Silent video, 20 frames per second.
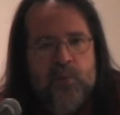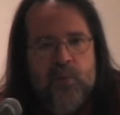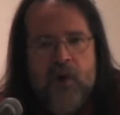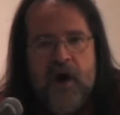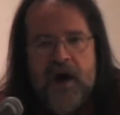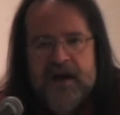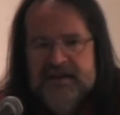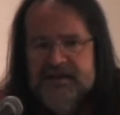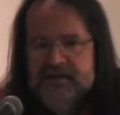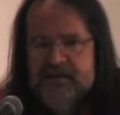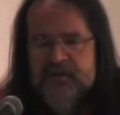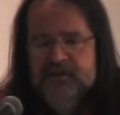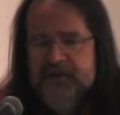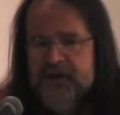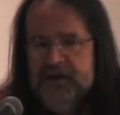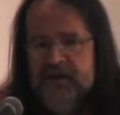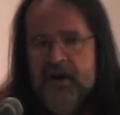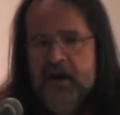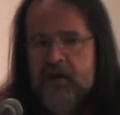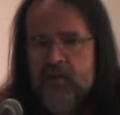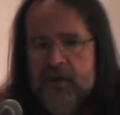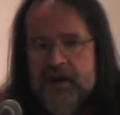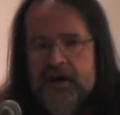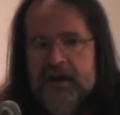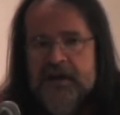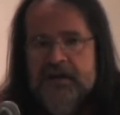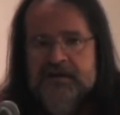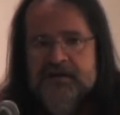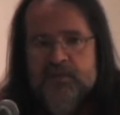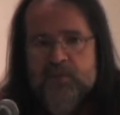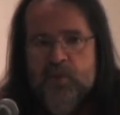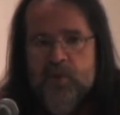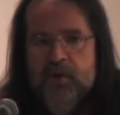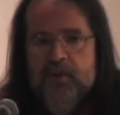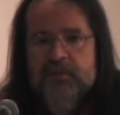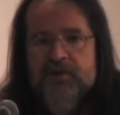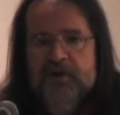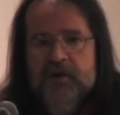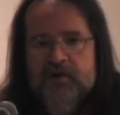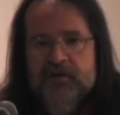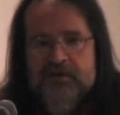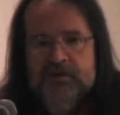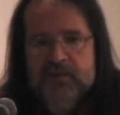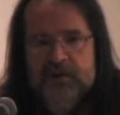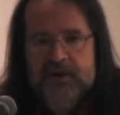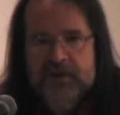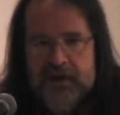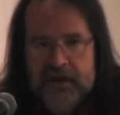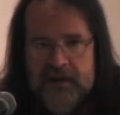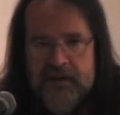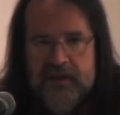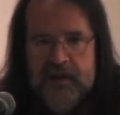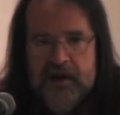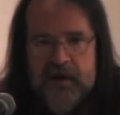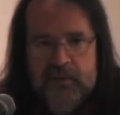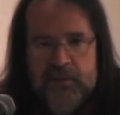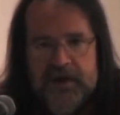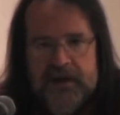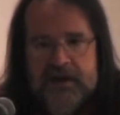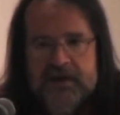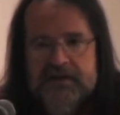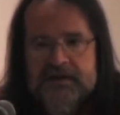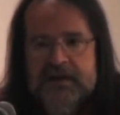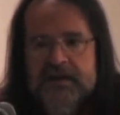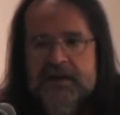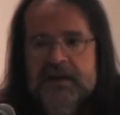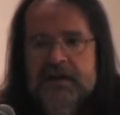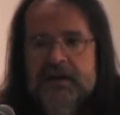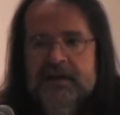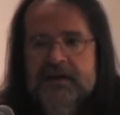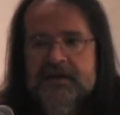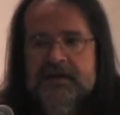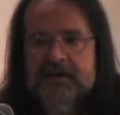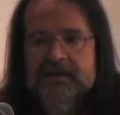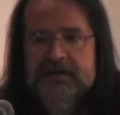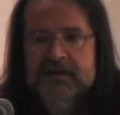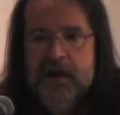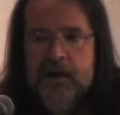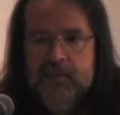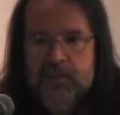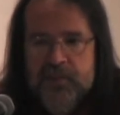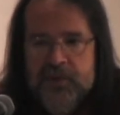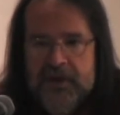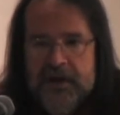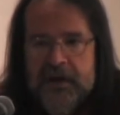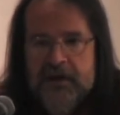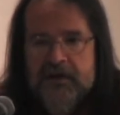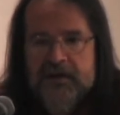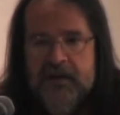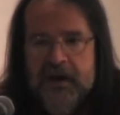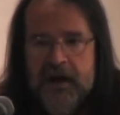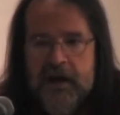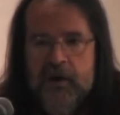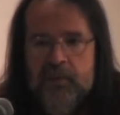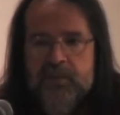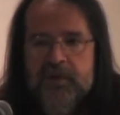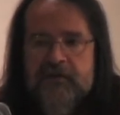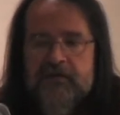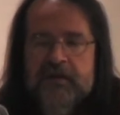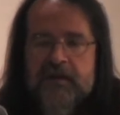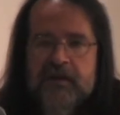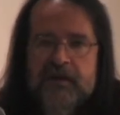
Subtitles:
I still figured out a way to get some warm tones within there because I needed something to help. Even though